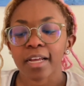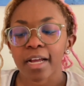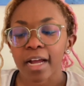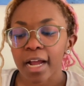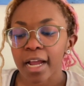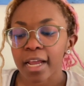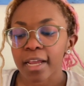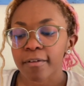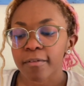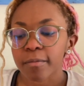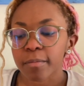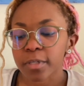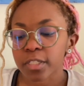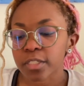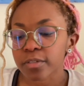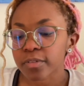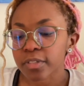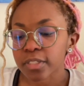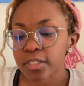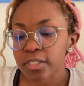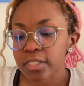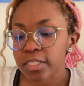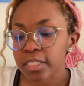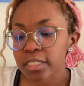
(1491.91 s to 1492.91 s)
I have a bunch of
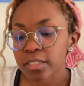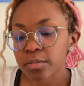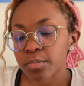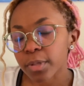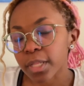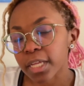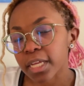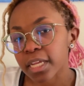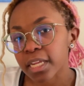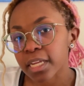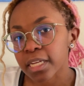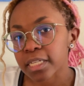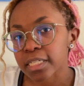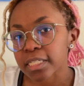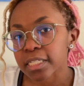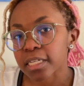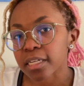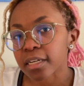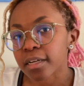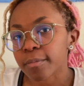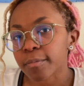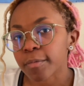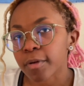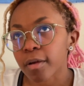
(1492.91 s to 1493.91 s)
other things planned
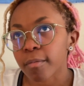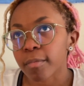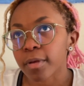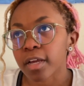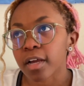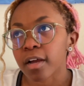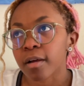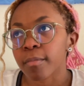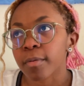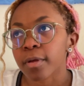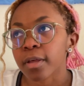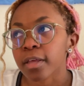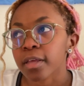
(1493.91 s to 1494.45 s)
coming up